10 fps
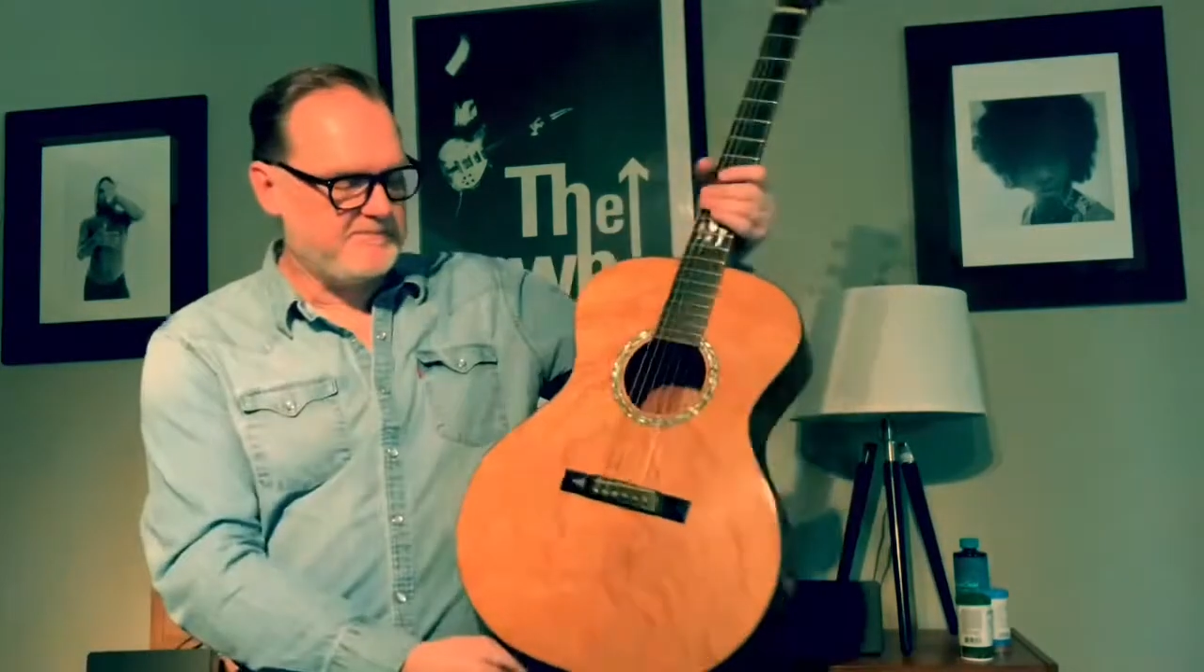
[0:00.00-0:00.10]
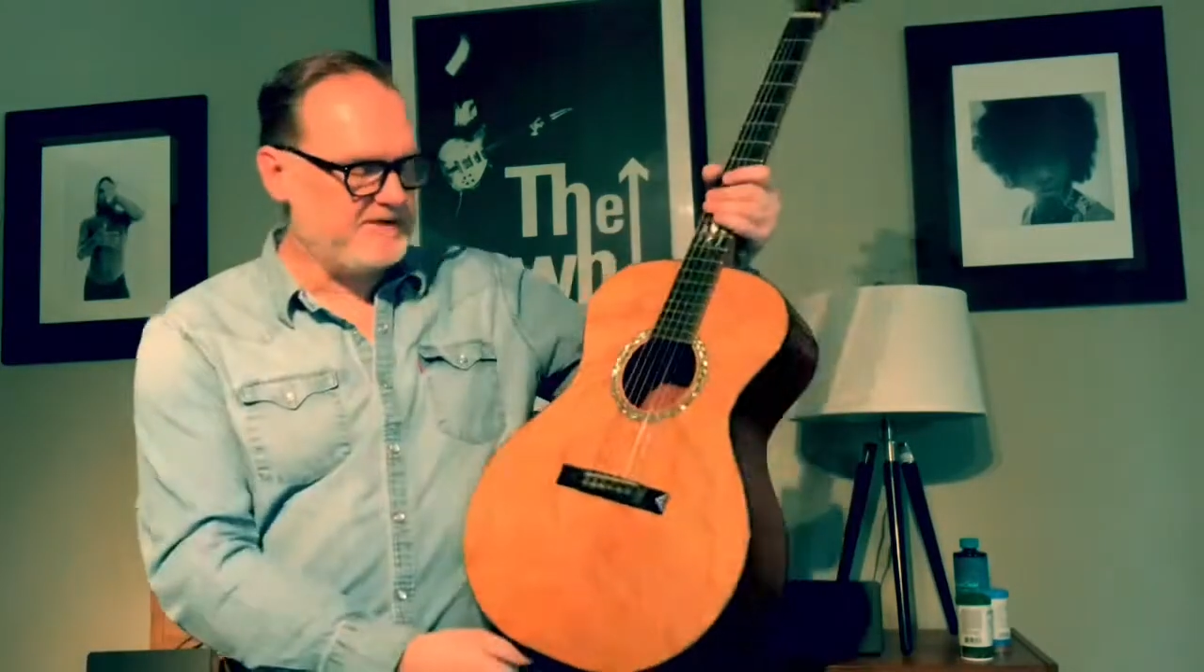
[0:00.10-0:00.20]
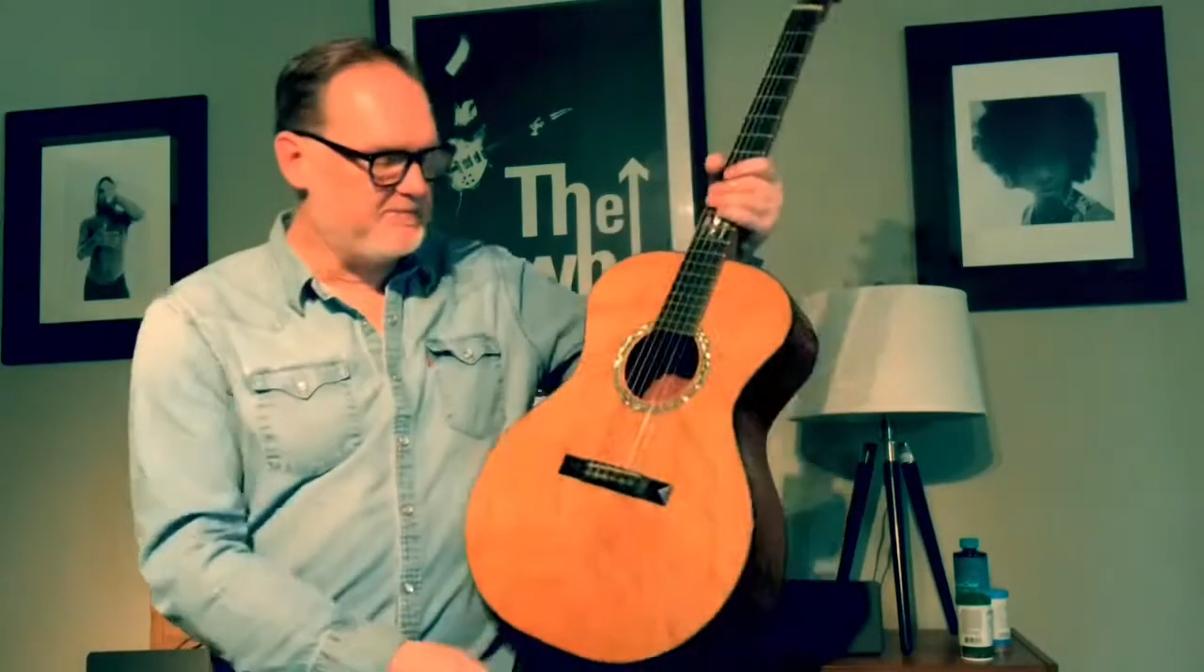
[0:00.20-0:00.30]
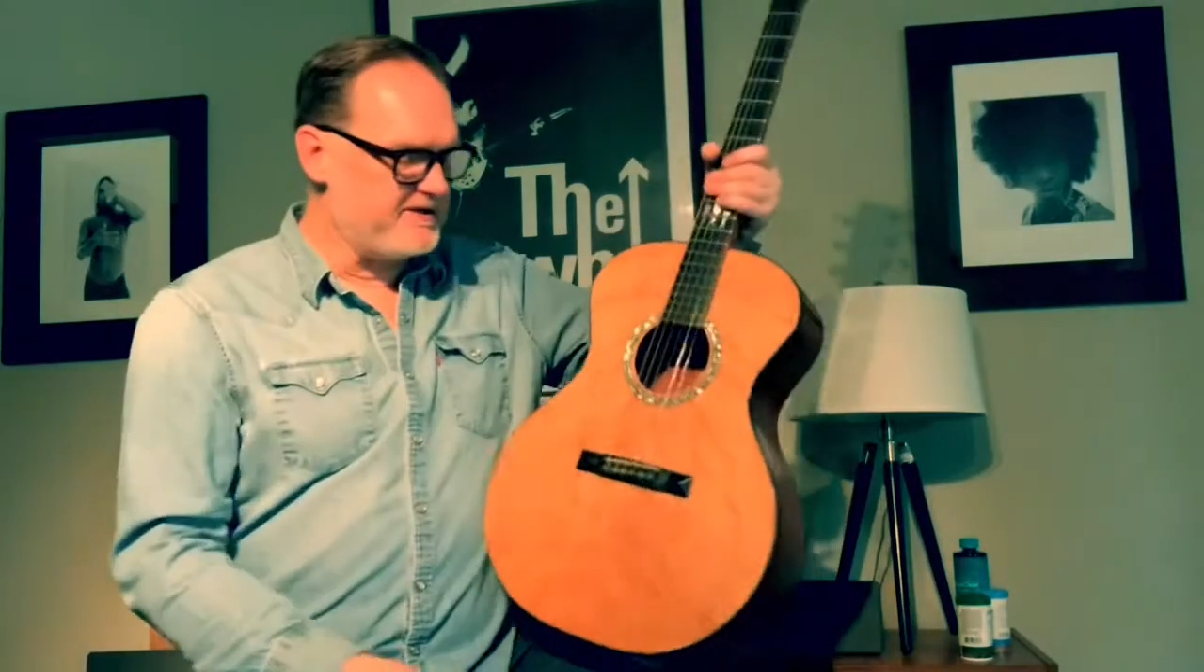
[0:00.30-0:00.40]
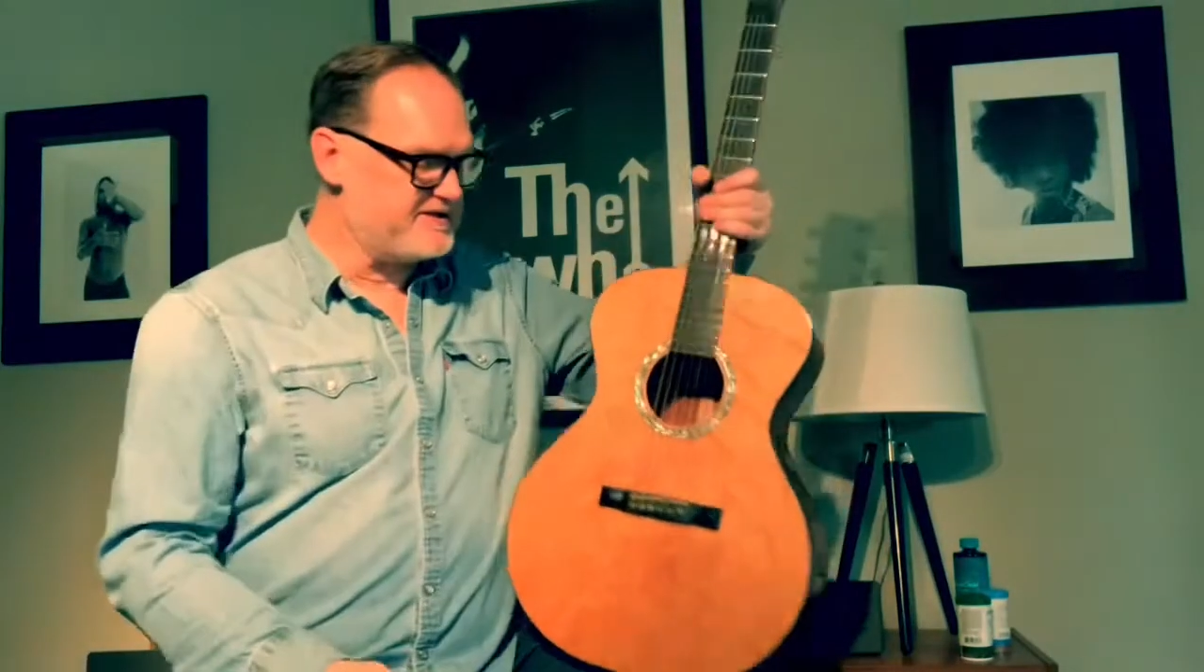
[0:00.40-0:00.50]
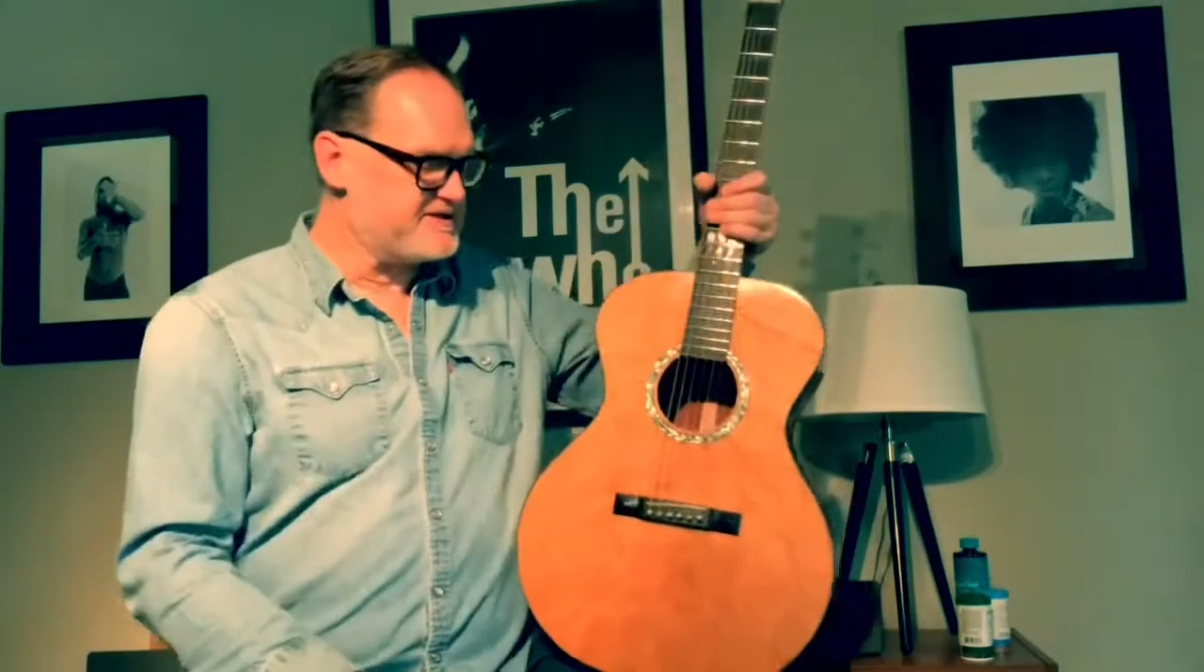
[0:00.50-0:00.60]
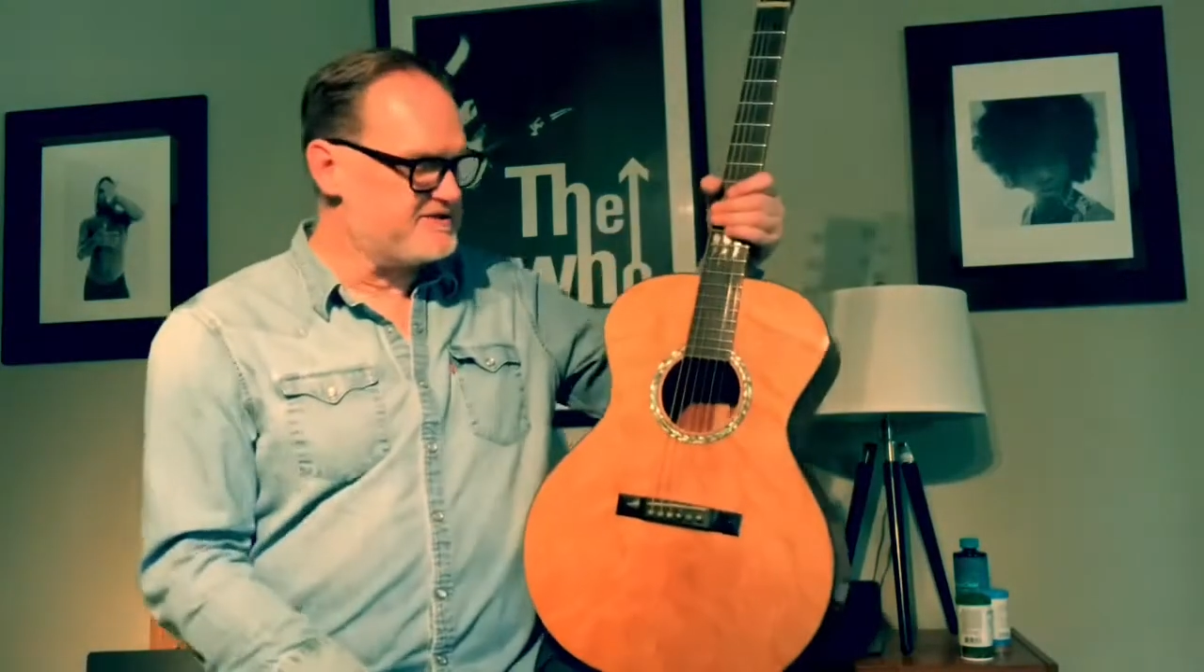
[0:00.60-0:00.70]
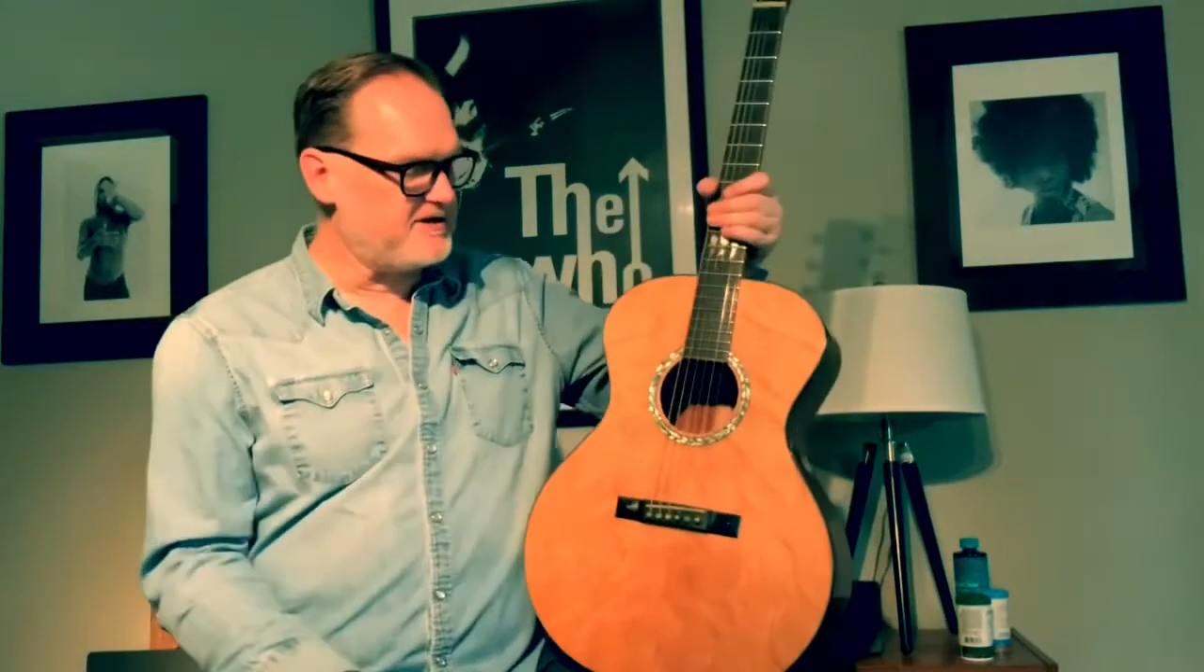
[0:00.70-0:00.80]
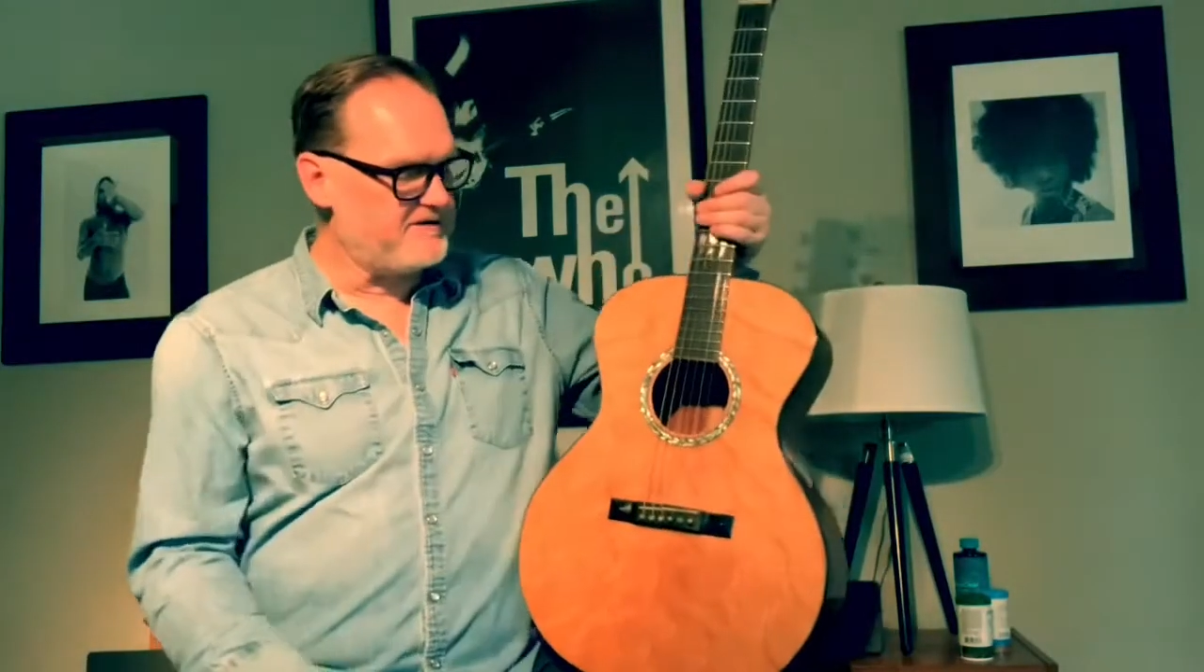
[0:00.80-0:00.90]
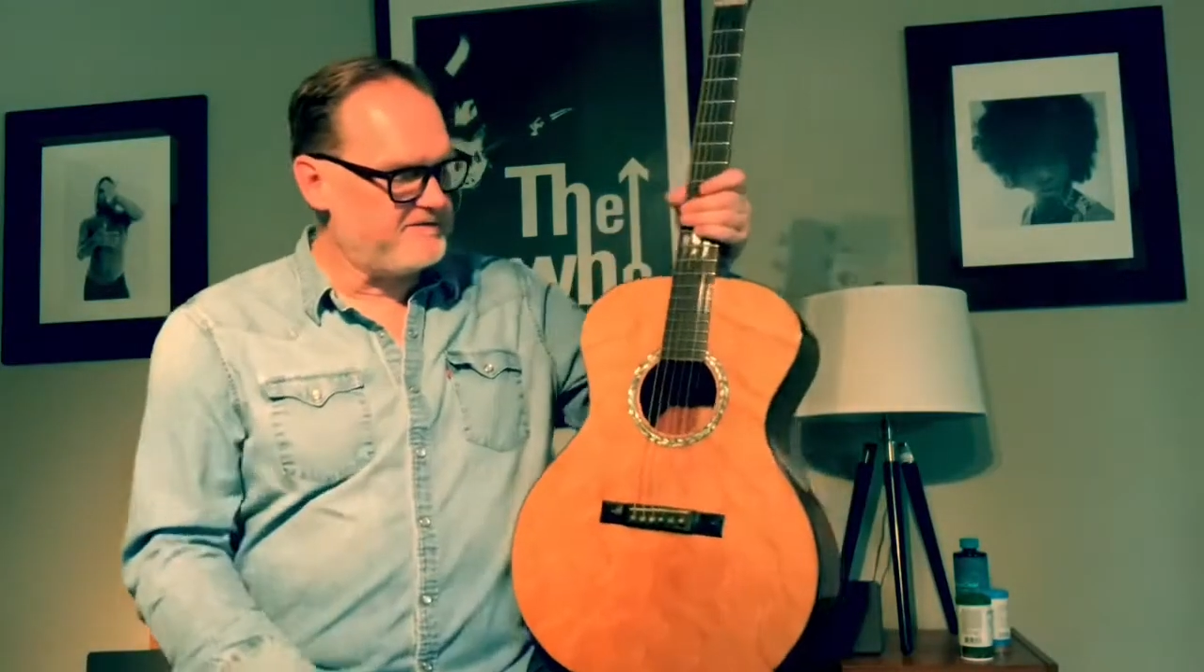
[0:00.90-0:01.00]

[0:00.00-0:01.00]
bit about this guitar.